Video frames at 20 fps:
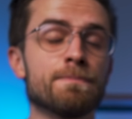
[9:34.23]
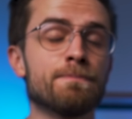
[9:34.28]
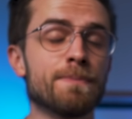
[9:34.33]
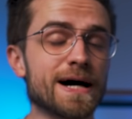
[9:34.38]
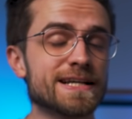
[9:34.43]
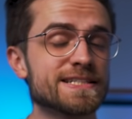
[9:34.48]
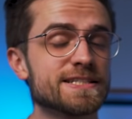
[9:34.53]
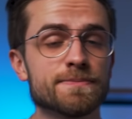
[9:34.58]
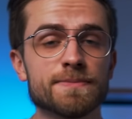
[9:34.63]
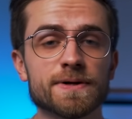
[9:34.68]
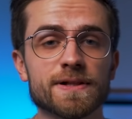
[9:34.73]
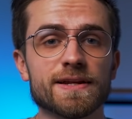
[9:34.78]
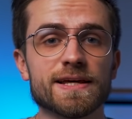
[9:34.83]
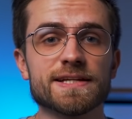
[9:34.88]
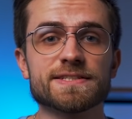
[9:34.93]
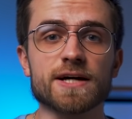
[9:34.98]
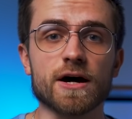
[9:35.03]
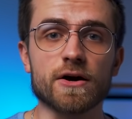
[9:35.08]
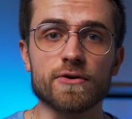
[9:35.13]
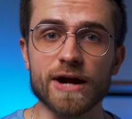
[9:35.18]

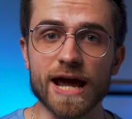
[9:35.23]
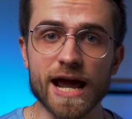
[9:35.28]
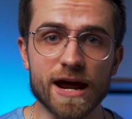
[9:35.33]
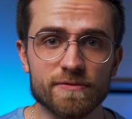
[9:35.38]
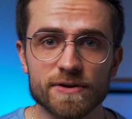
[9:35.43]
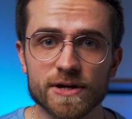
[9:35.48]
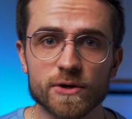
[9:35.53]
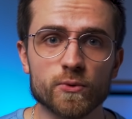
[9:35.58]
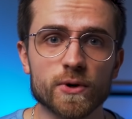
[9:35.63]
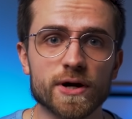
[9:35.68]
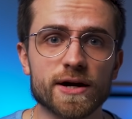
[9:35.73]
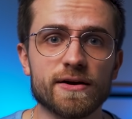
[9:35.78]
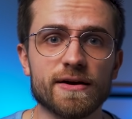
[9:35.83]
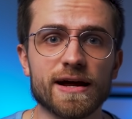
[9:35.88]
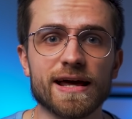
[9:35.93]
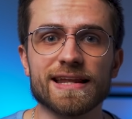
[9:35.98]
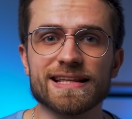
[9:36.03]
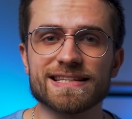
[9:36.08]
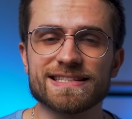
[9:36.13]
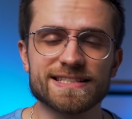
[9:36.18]
possibilities are everywhere,
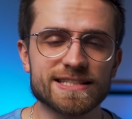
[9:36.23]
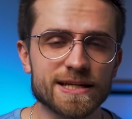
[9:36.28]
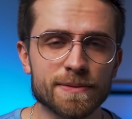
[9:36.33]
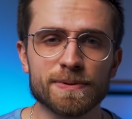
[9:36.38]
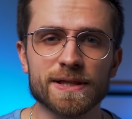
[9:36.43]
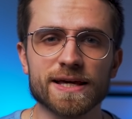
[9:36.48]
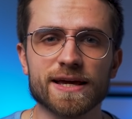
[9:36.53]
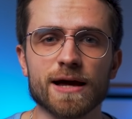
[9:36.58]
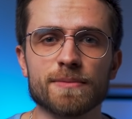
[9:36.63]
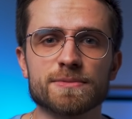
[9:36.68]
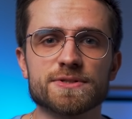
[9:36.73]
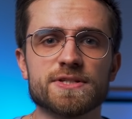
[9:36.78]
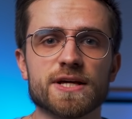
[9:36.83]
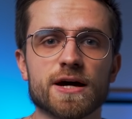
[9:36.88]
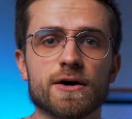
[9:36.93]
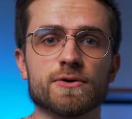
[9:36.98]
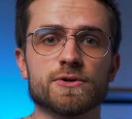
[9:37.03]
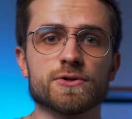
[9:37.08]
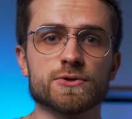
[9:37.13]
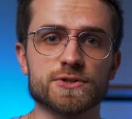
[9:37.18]
and it simply comes
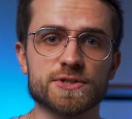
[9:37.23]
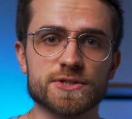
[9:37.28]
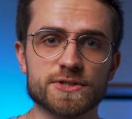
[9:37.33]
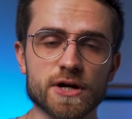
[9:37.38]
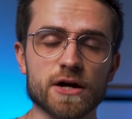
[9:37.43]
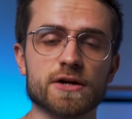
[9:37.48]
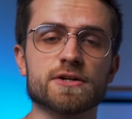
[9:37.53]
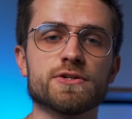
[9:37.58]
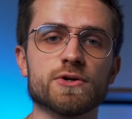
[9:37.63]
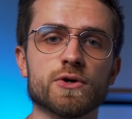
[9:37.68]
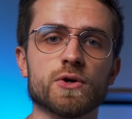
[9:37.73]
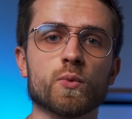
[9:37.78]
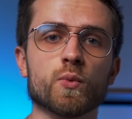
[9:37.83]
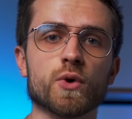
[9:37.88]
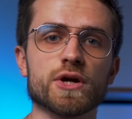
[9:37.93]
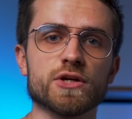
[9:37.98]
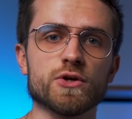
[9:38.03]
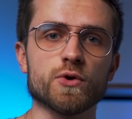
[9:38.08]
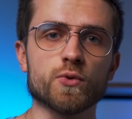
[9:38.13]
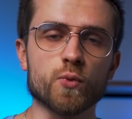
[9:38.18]
down to start doing
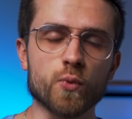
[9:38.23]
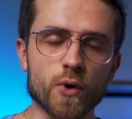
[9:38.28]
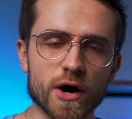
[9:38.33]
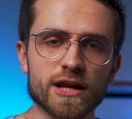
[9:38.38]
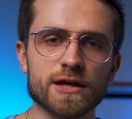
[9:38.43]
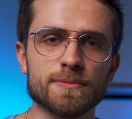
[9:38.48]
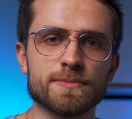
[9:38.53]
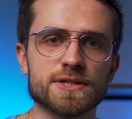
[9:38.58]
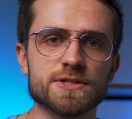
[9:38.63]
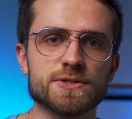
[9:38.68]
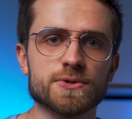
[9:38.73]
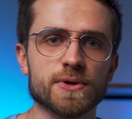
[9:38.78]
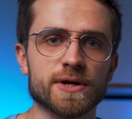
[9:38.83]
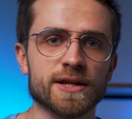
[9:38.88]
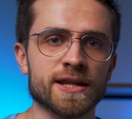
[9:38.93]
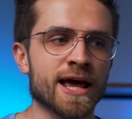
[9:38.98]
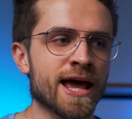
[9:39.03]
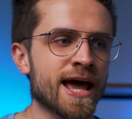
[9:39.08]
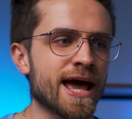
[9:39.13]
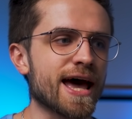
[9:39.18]
what you want to be
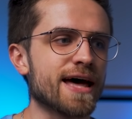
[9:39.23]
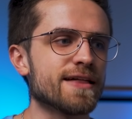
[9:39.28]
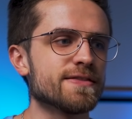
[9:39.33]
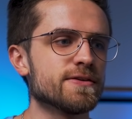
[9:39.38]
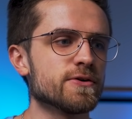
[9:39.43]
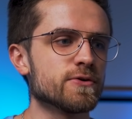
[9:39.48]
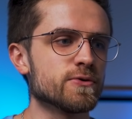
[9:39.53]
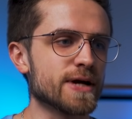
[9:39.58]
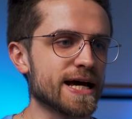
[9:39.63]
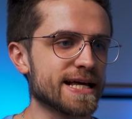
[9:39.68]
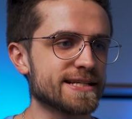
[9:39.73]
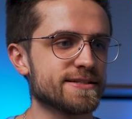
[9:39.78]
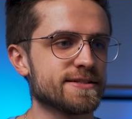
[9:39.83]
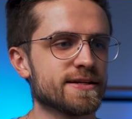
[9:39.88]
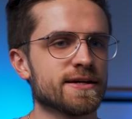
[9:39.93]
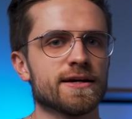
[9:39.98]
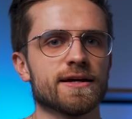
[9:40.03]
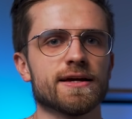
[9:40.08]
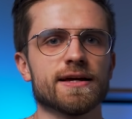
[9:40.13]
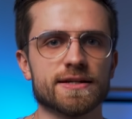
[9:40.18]
doing, and the
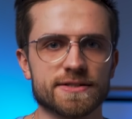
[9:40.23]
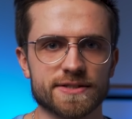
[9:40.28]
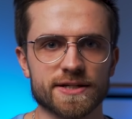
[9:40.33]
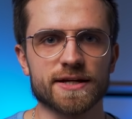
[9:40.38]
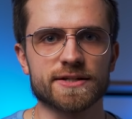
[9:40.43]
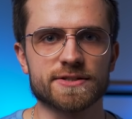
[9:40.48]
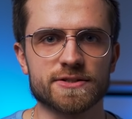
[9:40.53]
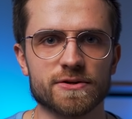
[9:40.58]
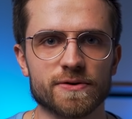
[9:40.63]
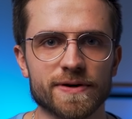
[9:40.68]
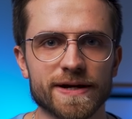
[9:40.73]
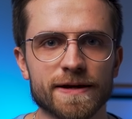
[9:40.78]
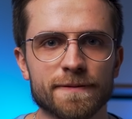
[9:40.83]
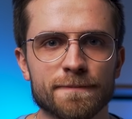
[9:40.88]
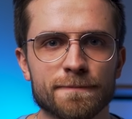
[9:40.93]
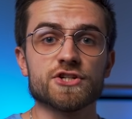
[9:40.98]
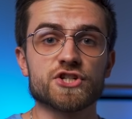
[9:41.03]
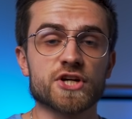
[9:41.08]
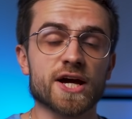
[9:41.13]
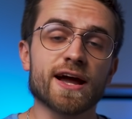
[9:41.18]
rest is history.
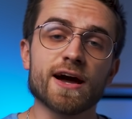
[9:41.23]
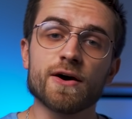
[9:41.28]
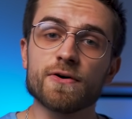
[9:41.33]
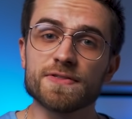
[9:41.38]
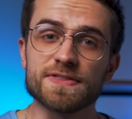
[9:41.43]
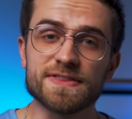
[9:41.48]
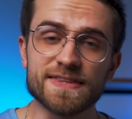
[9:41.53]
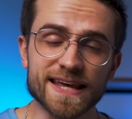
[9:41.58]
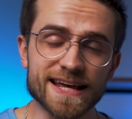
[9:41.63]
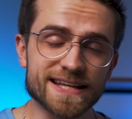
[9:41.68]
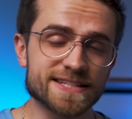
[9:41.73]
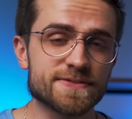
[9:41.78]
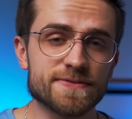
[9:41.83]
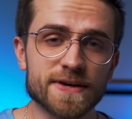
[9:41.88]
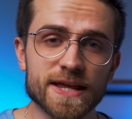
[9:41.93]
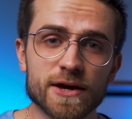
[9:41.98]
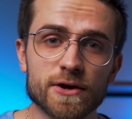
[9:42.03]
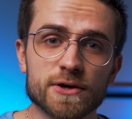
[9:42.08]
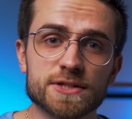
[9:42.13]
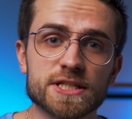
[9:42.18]
Check out these
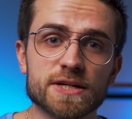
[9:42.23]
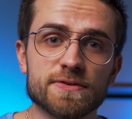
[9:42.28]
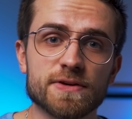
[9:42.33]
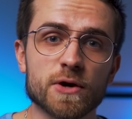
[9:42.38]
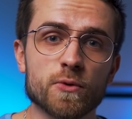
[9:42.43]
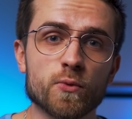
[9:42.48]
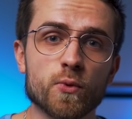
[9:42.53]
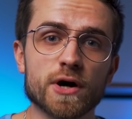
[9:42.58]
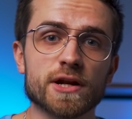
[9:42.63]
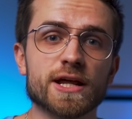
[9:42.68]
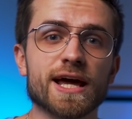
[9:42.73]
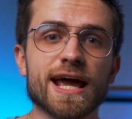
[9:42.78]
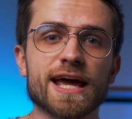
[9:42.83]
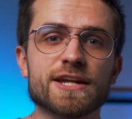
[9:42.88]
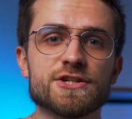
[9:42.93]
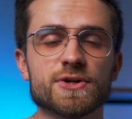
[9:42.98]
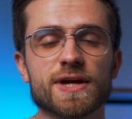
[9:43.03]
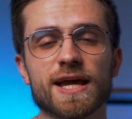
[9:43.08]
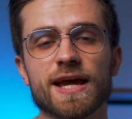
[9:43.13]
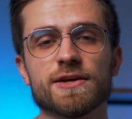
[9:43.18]
videos if you want to
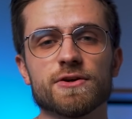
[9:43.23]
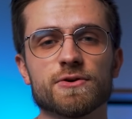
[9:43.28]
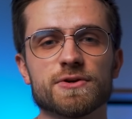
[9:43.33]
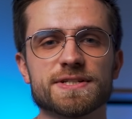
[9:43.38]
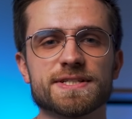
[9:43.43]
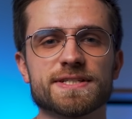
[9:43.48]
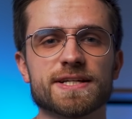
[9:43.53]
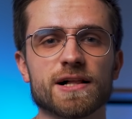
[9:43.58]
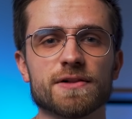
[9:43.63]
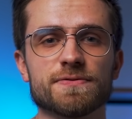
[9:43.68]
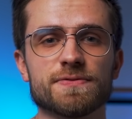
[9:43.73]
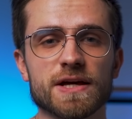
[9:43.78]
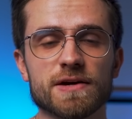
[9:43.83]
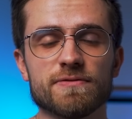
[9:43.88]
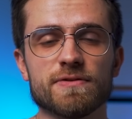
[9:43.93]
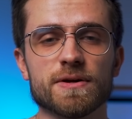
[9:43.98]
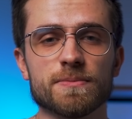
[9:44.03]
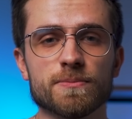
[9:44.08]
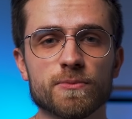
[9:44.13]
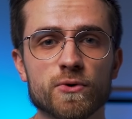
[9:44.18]
educate yourself
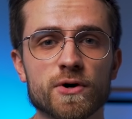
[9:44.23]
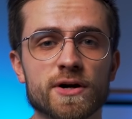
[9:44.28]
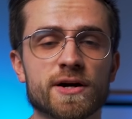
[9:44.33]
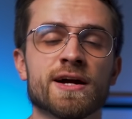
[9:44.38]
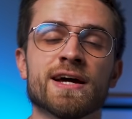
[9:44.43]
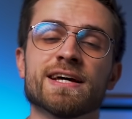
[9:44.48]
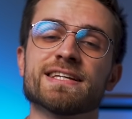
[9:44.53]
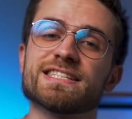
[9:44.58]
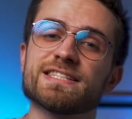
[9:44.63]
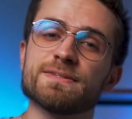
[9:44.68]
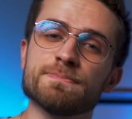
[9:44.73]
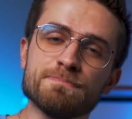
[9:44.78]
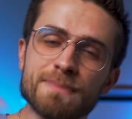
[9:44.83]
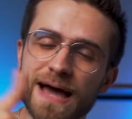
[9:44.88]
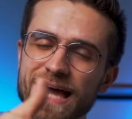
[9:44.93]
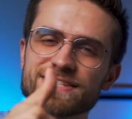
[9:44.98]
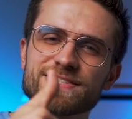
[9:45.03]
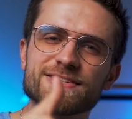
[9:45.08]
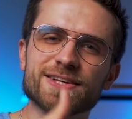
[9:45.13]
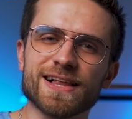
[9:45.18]
even more.
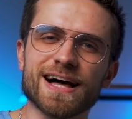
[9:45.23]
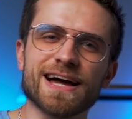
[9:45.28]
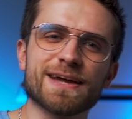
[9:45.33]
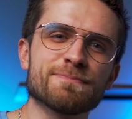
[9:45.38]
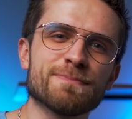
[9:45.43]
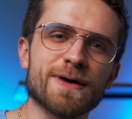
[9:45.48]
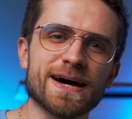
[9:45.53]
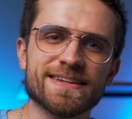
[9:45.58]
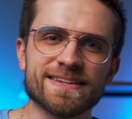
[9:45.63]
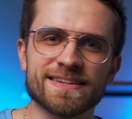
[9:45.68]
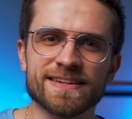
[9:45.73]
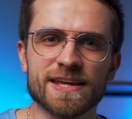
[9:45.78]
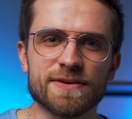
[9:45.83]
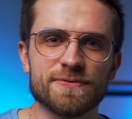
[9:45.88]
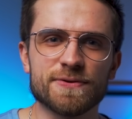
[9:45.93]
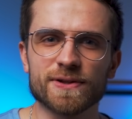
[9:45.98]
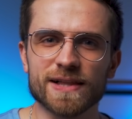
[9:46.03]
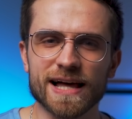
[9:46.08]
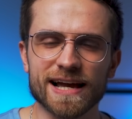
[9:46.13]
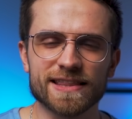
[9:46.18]
Smash the like button
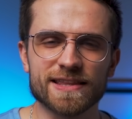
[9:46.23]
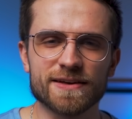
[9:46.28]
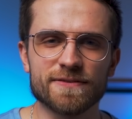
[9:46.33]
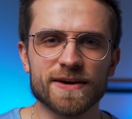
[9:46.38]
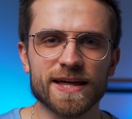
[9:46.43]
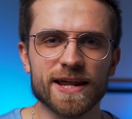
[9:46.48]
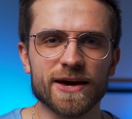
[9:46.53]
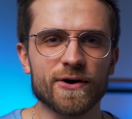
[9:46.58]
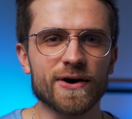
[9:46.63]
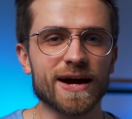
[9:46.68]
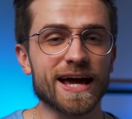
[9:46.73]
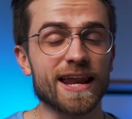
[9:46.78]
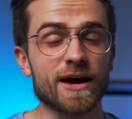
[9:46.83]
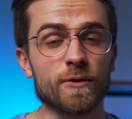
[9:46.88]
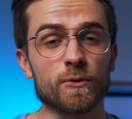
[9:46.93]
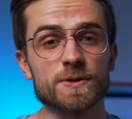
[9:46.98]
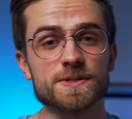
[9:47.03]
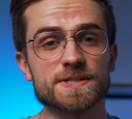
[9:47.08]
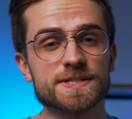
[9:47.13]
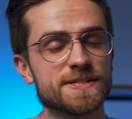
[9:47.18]
if you like the video, and I
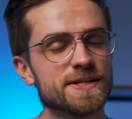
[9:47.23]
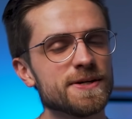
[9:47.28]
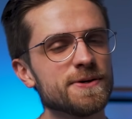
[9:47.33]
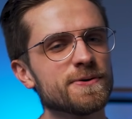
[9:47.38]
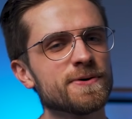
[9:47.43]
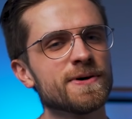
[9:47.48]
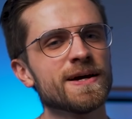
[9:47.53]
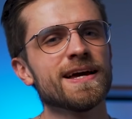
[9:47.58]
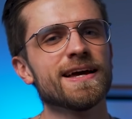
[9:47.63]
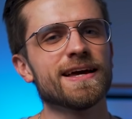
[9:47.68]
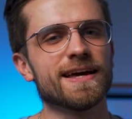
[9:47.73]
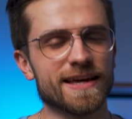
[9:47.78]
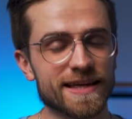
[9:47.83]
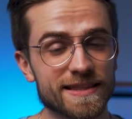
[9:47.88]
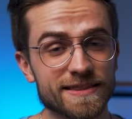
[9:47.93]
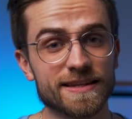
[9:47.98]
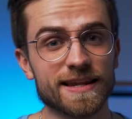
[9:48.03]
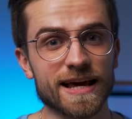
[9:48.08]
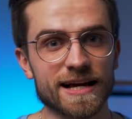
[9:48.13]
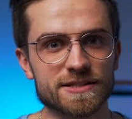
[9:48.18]
will see you
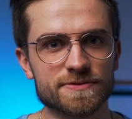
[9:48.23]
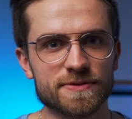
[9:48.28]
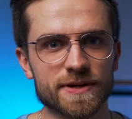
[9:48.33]
in the next